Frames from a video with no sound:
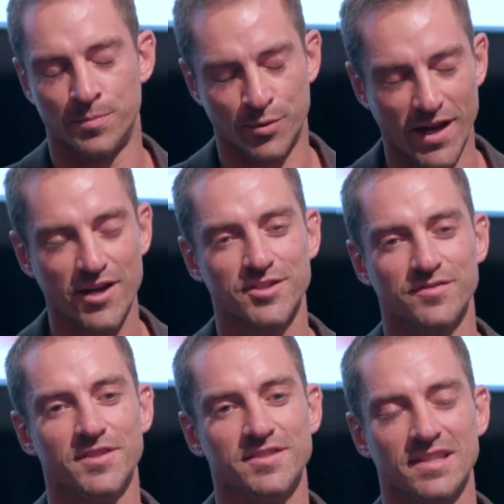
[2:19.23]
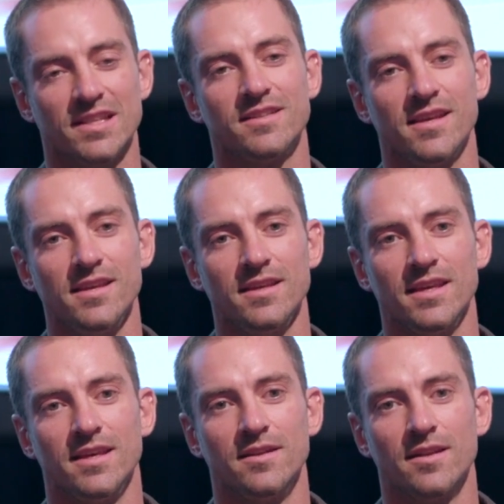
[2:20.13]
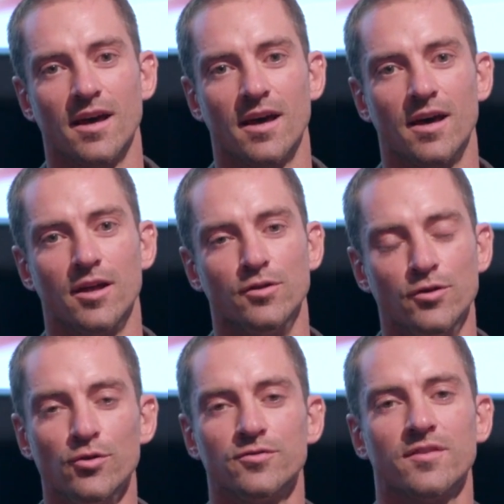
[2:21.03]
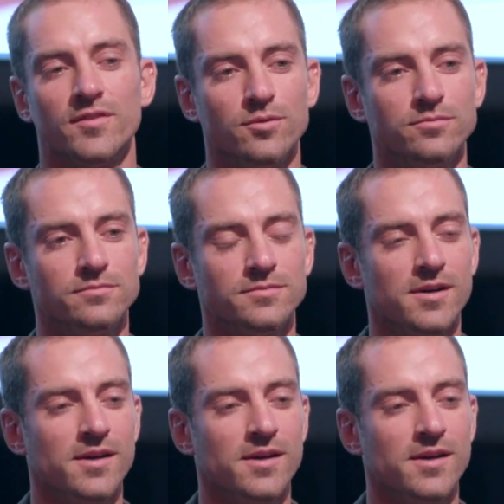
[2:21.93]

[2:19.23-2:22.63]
production facility in Noosaville.